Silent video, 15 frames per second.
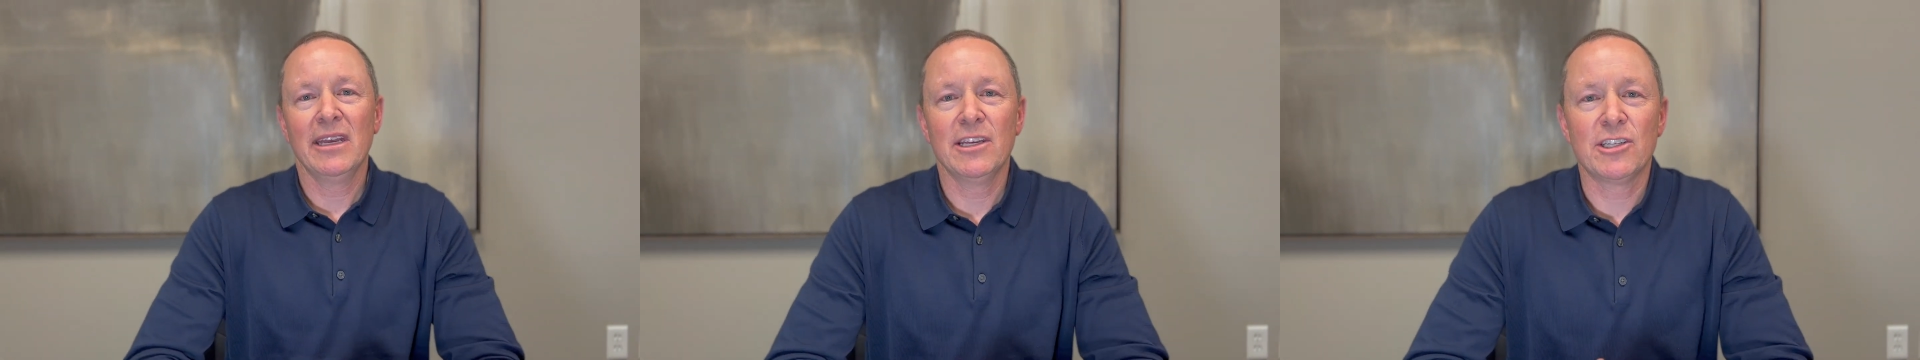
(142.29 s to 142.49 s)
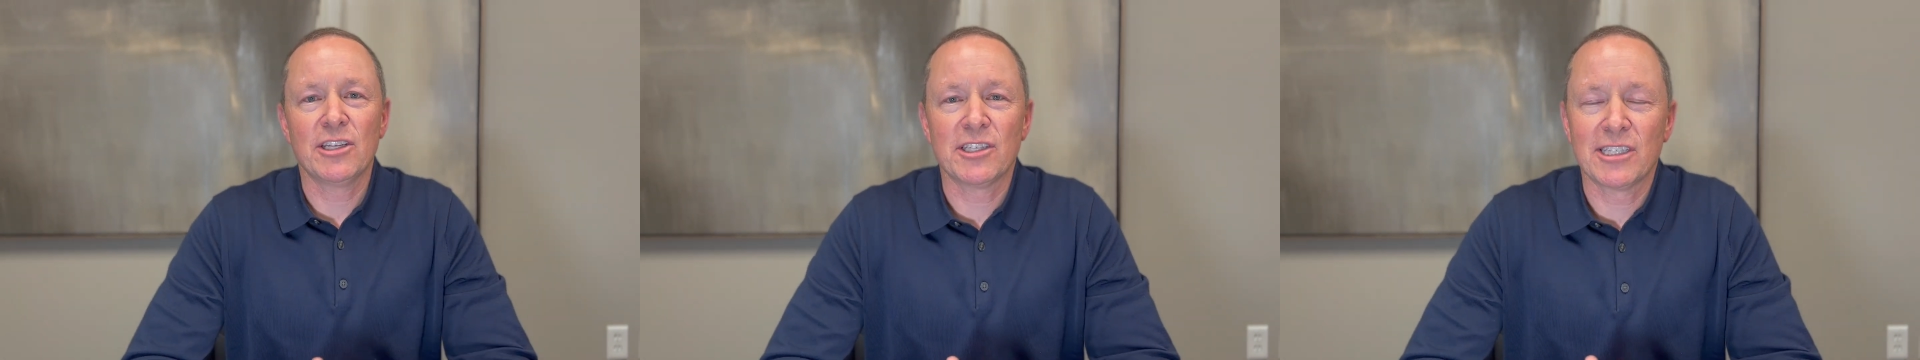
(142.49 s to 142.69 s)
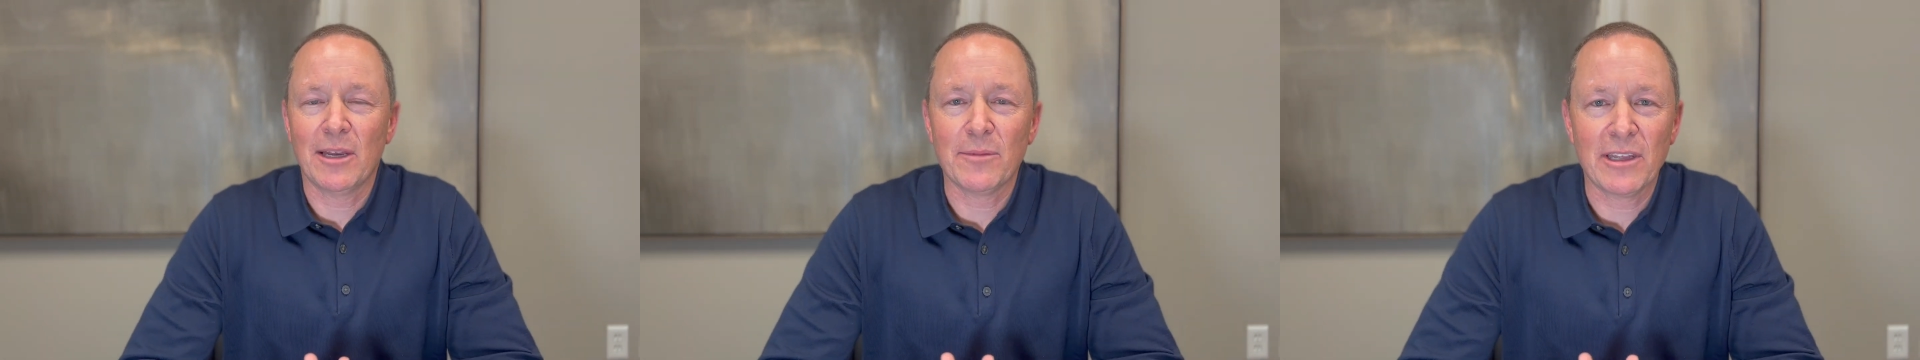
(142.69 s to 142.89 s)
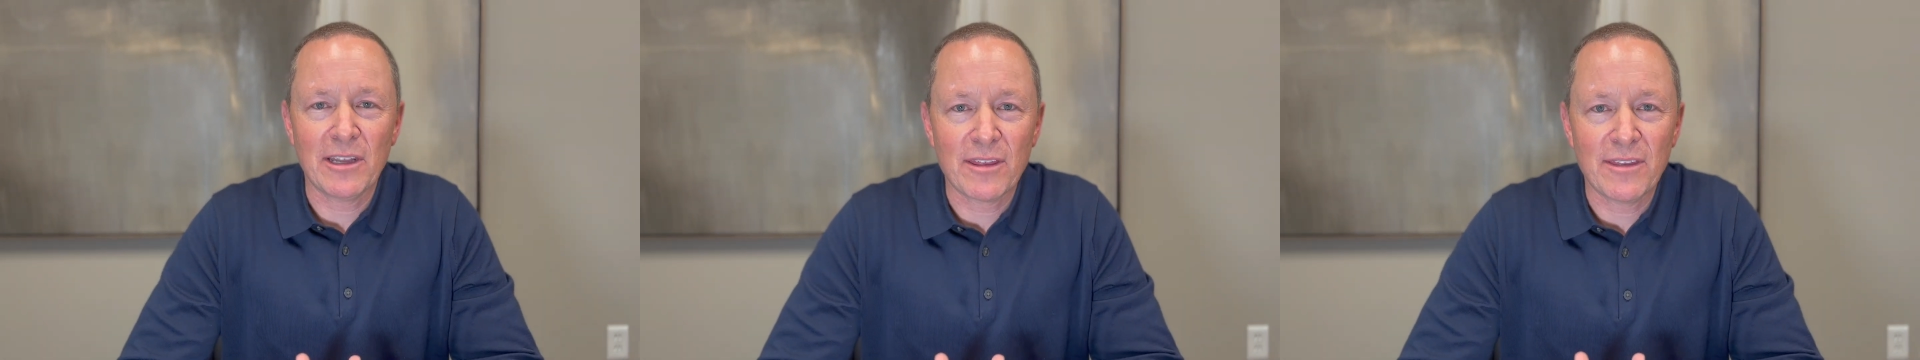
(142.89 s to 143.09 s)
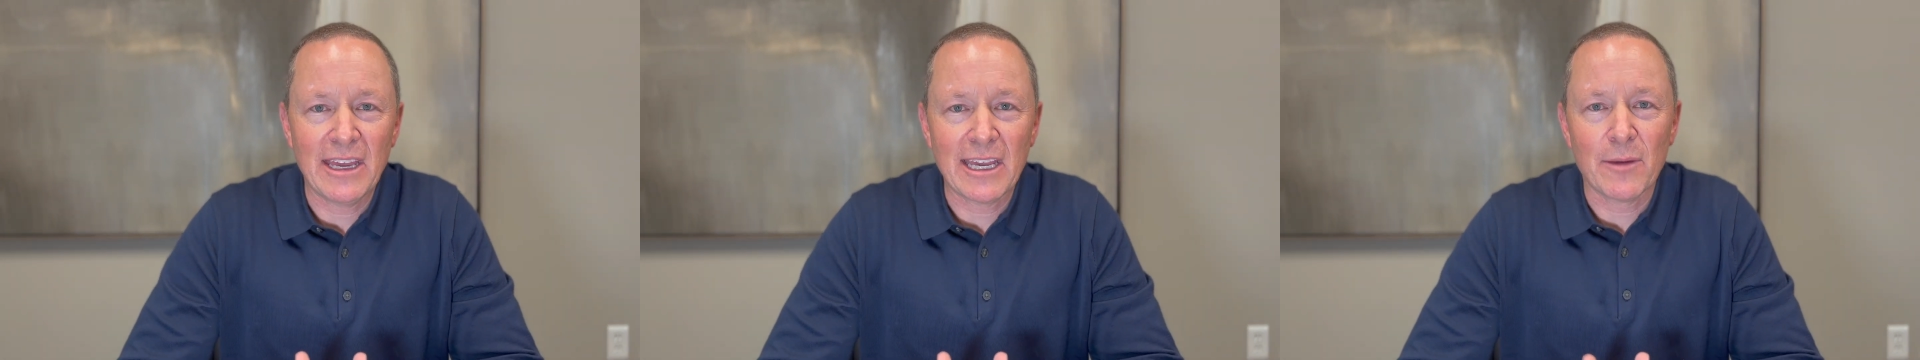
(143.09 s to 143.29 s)
it's just something to
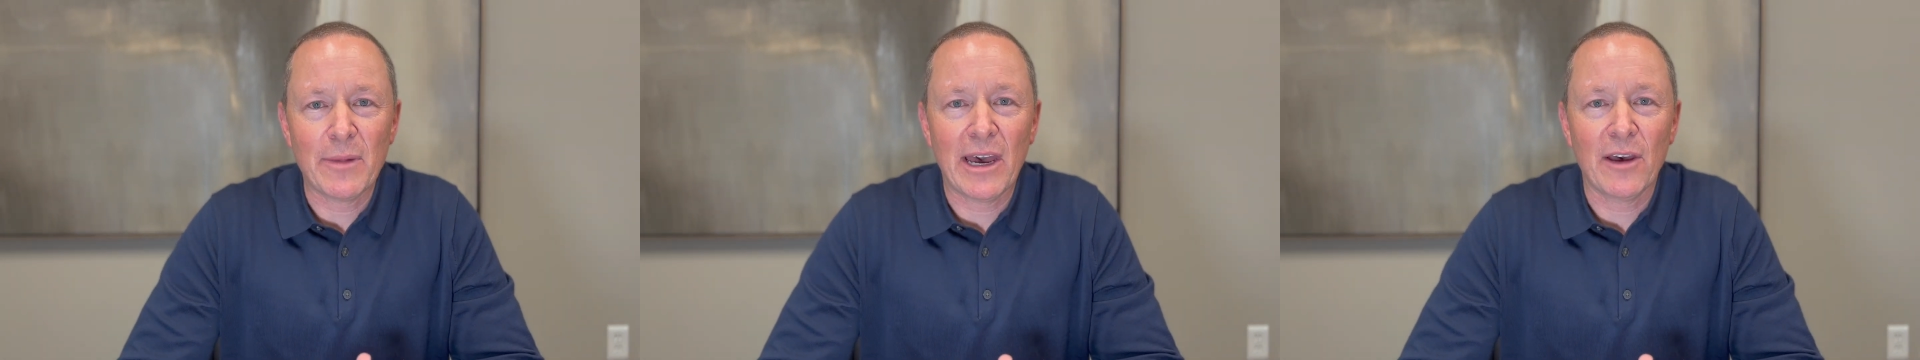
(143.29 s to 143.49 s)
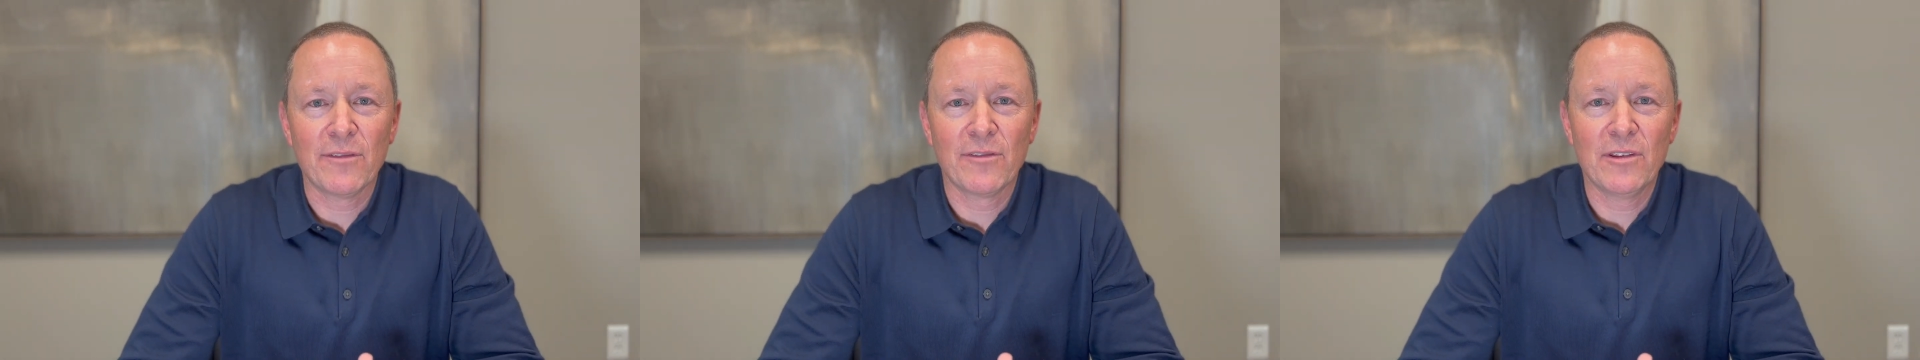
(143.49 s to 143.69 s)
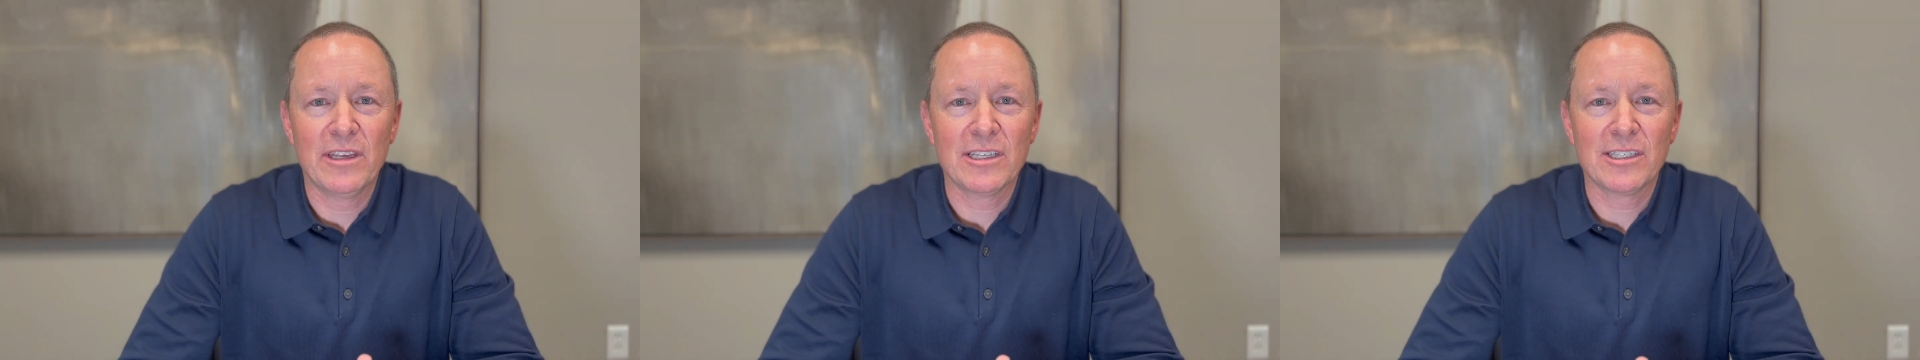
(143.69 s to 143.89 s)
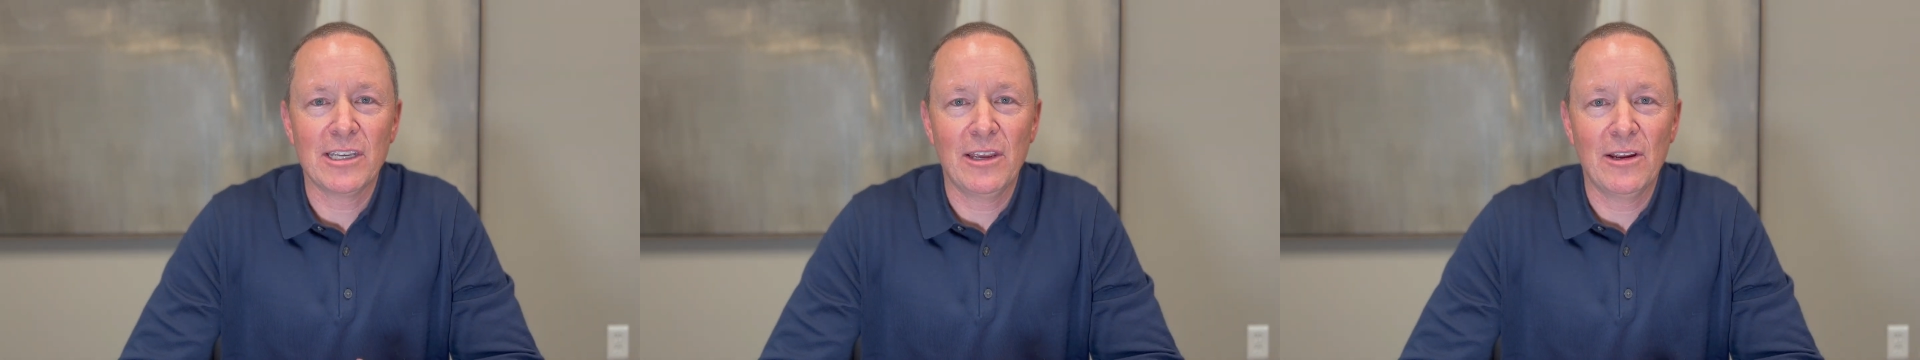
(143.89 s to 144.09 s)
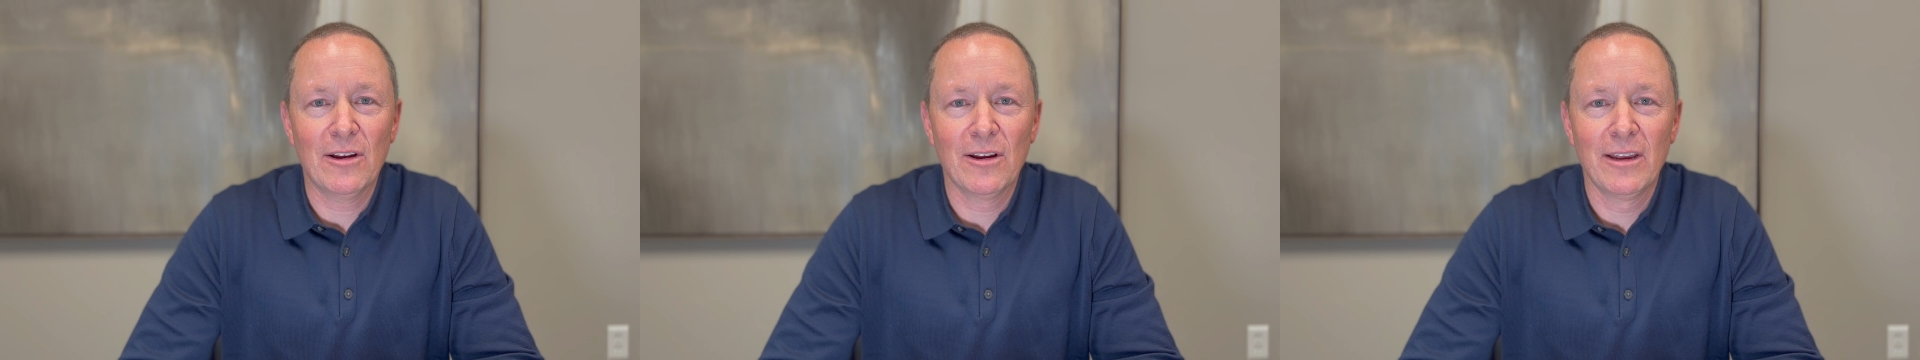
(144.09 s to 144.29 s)
think about for this
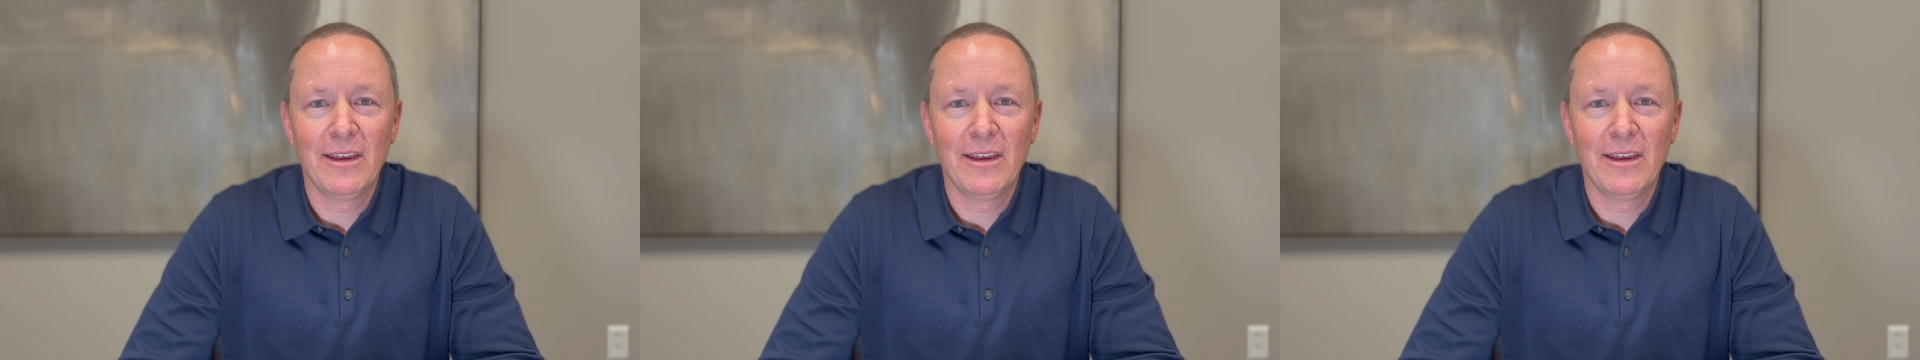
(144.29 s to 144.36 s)
year.